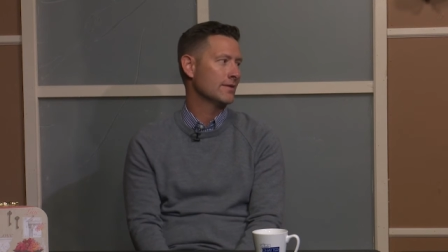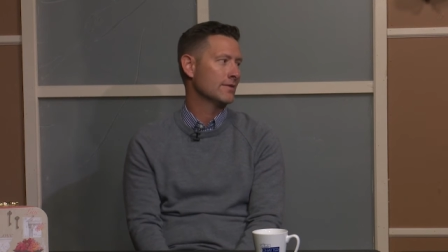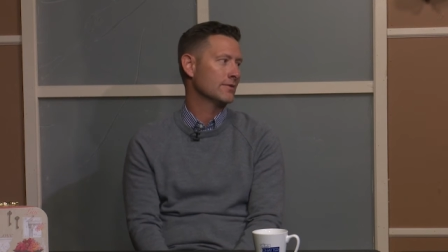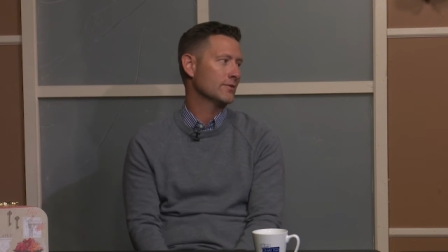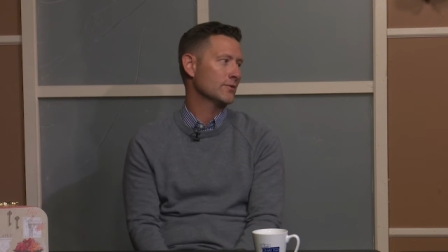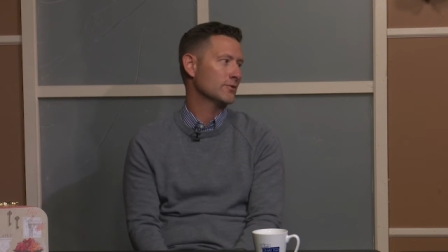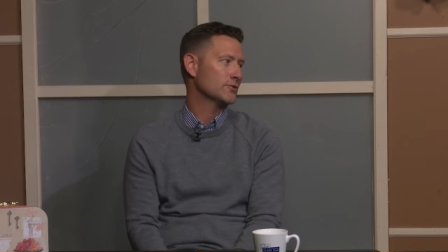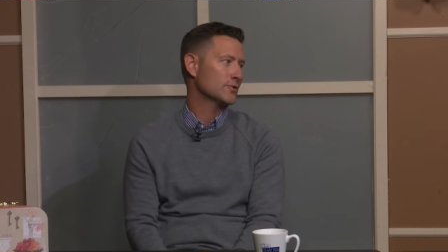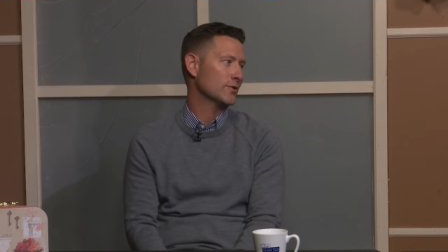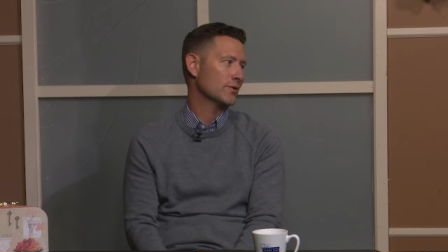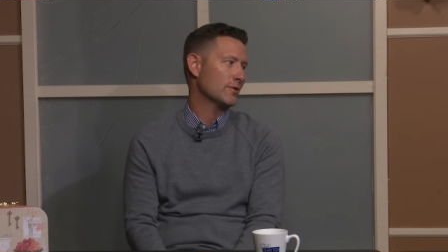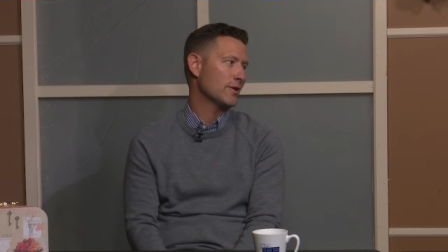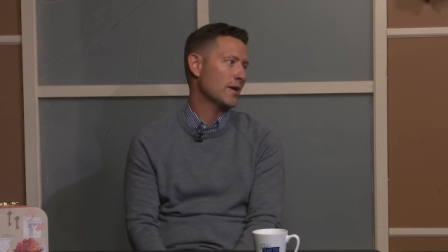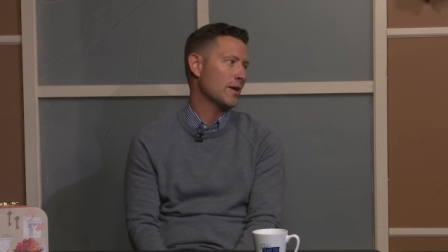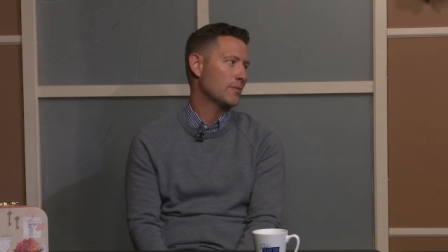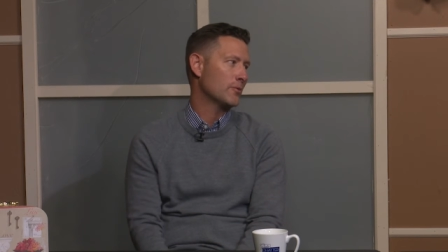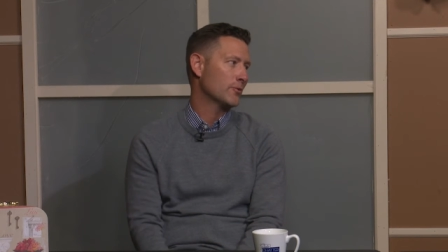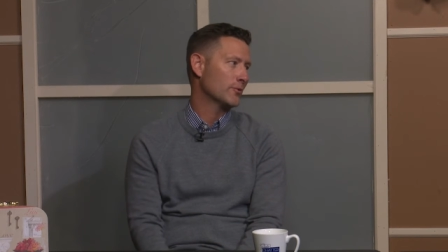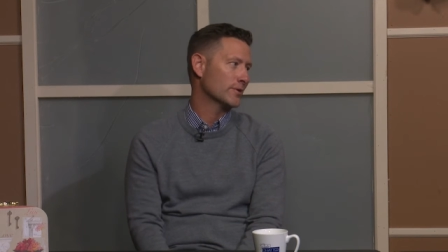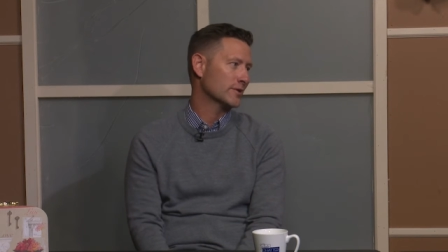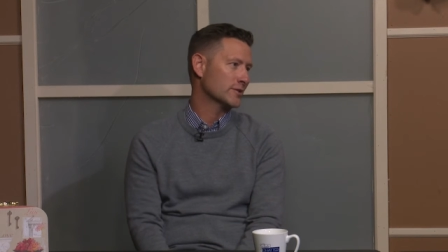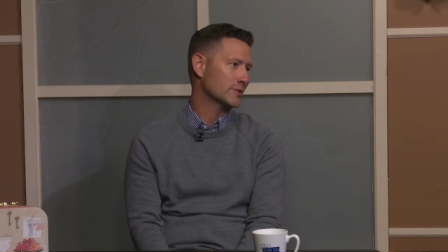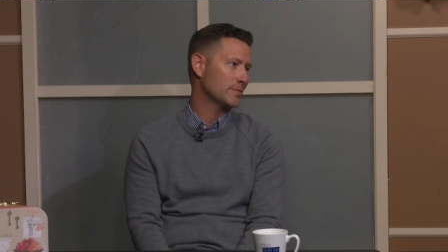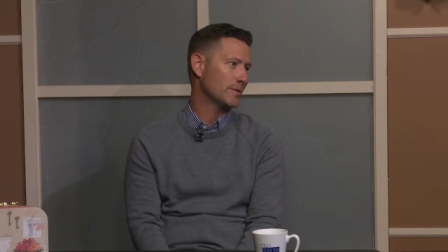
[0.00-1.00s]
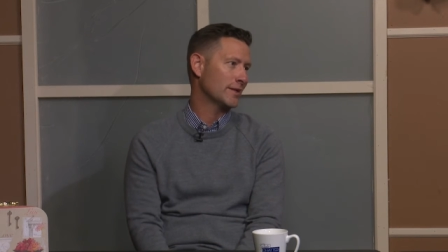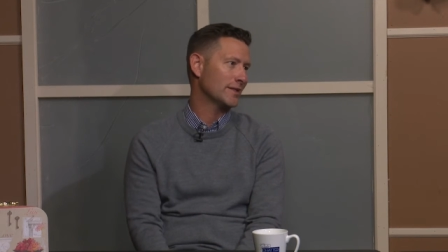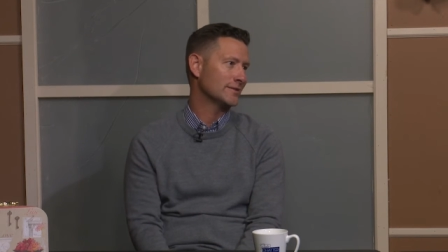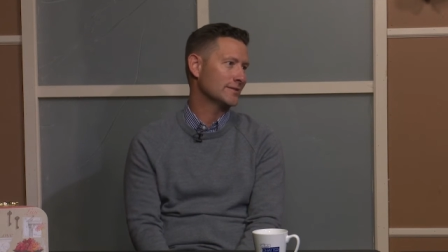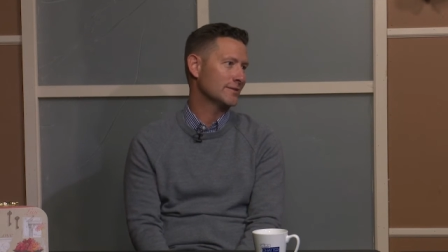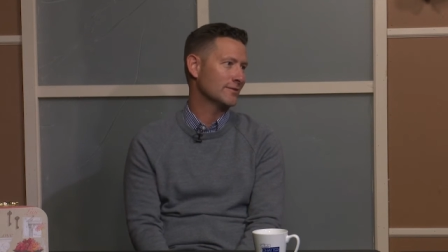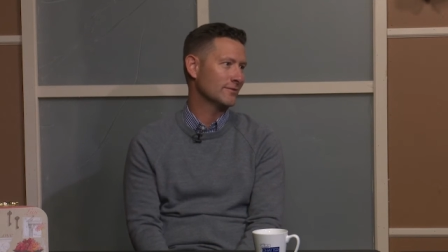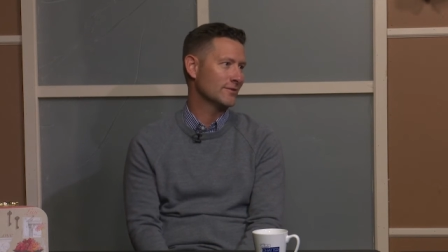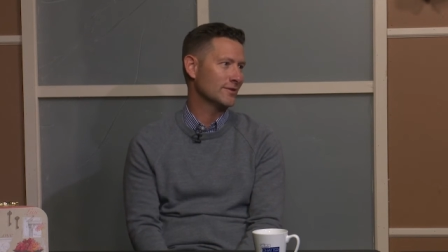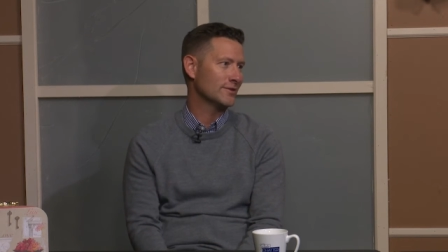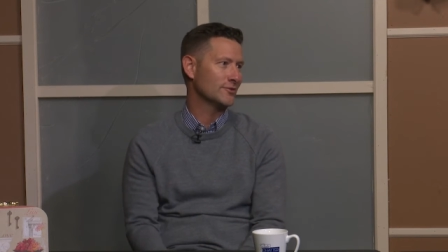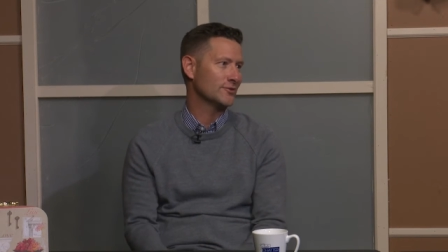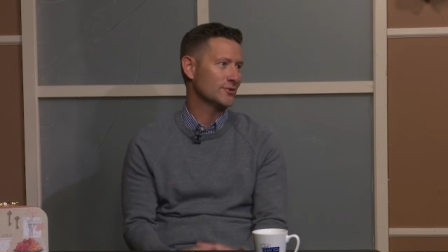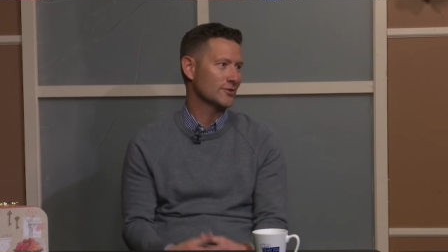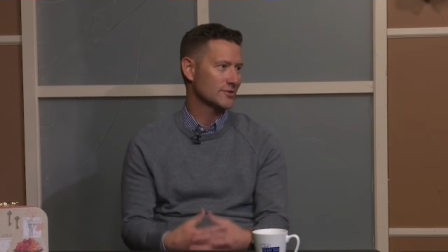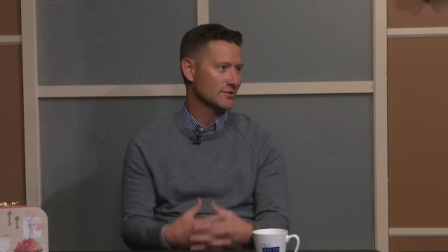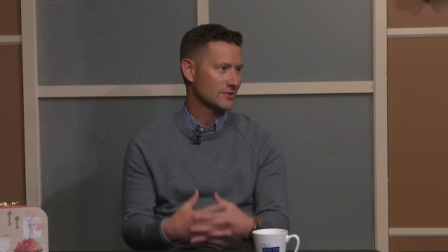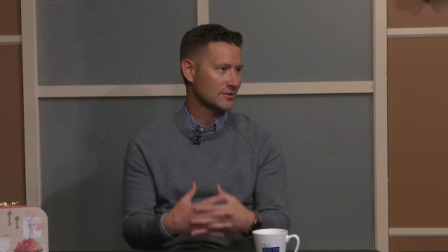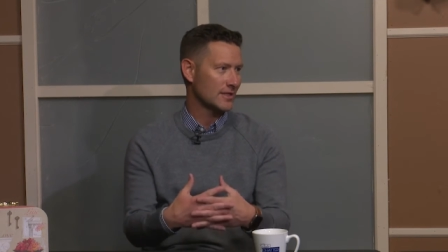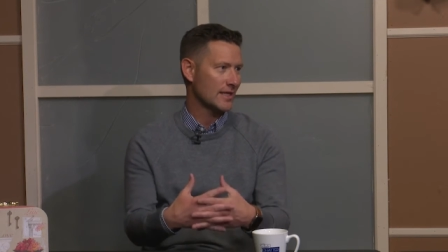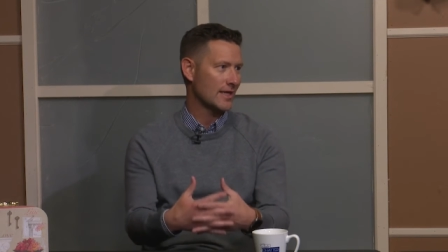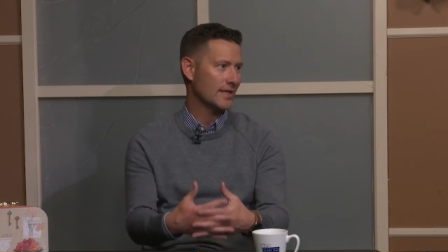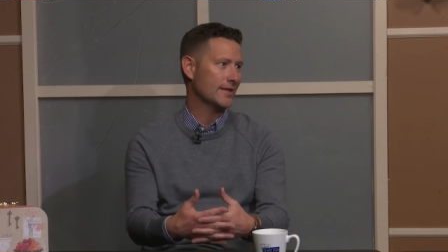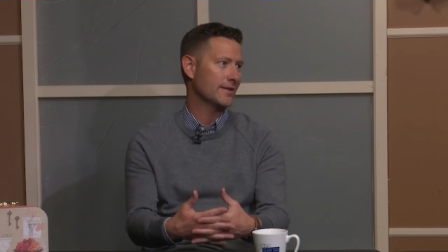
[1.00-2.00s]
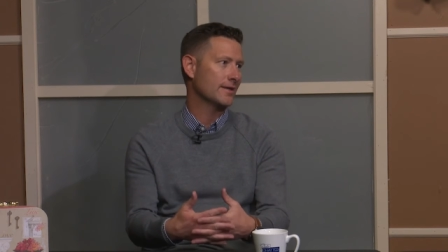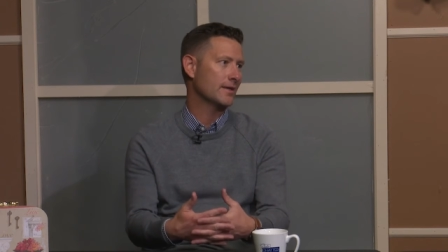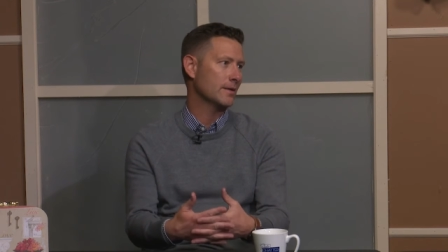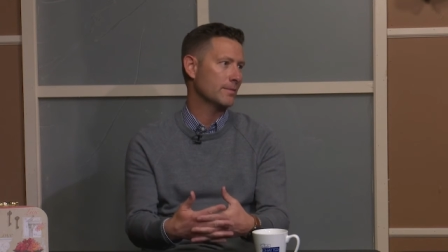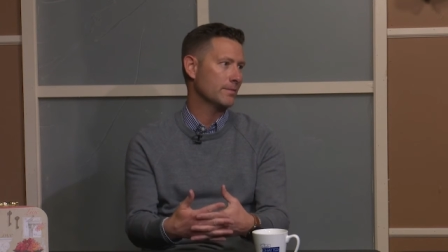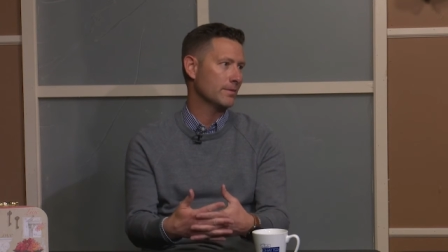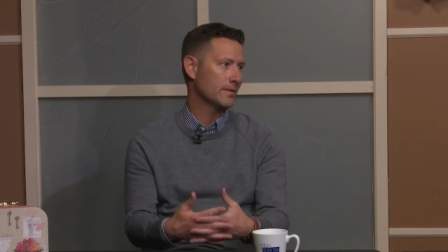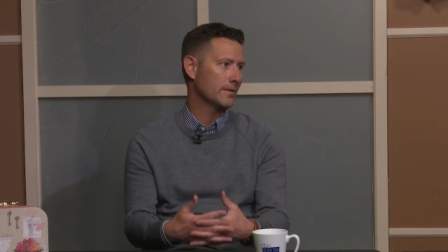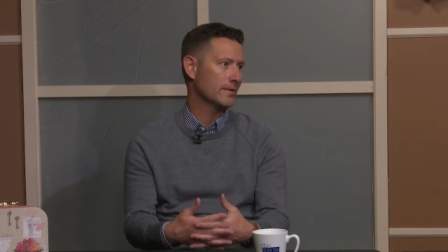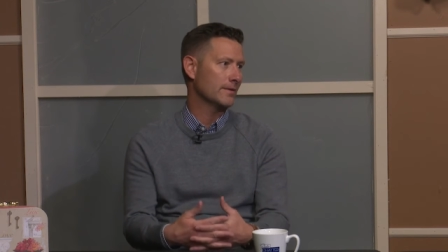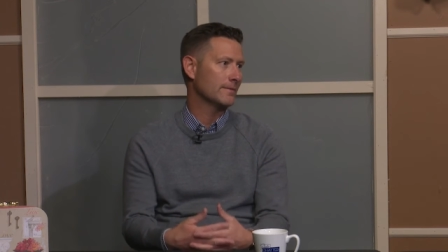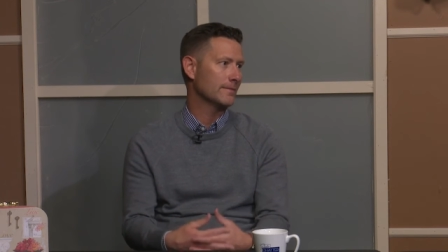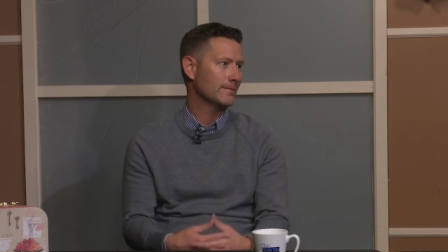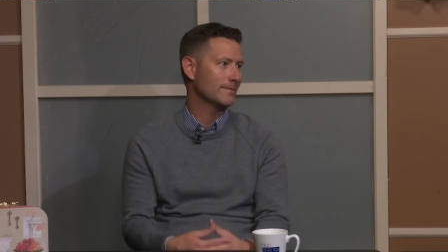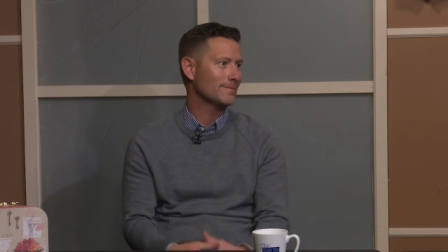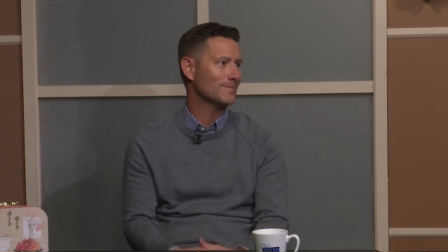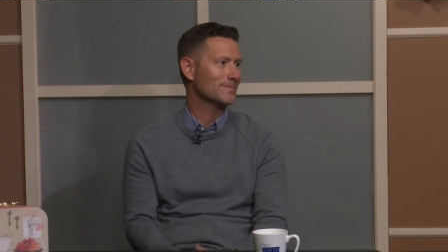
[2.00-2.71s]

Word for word: those are a lot more expensive really? than just setting up. Yeah, when a, you just